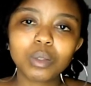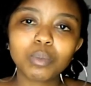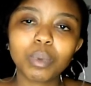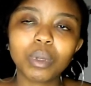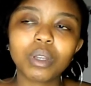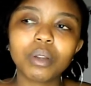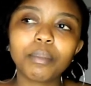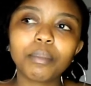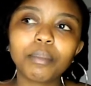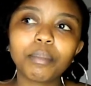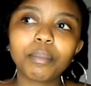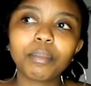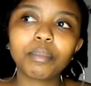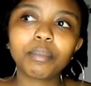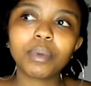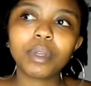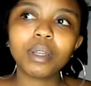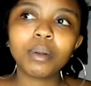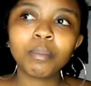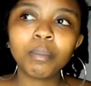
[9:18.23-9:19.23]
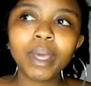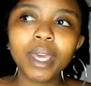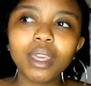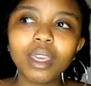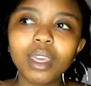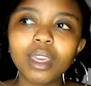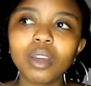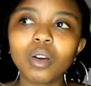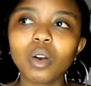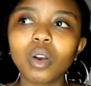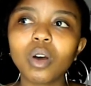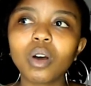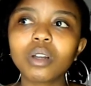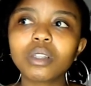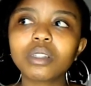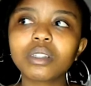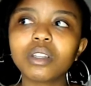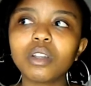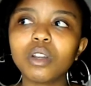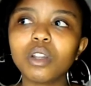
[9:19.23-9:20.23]
But in picking your
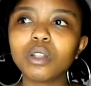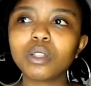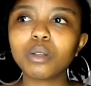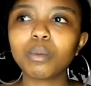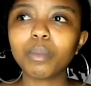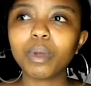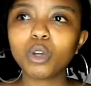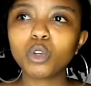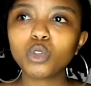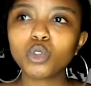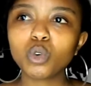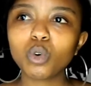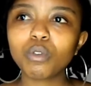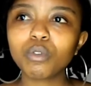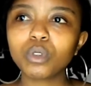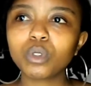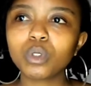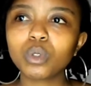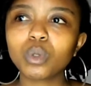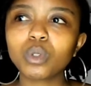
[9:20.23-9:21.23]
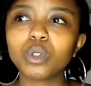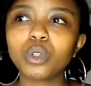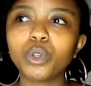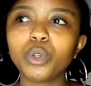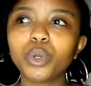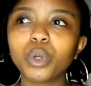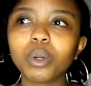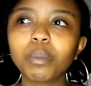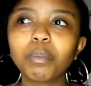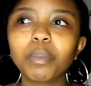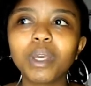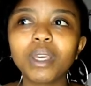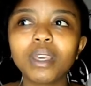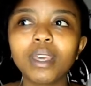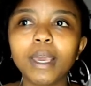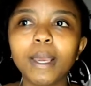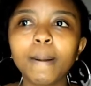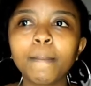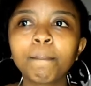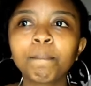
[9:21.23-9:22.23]
locks, you need to make sure you're not
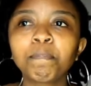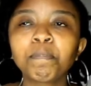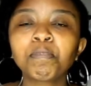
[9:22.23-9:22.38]
picking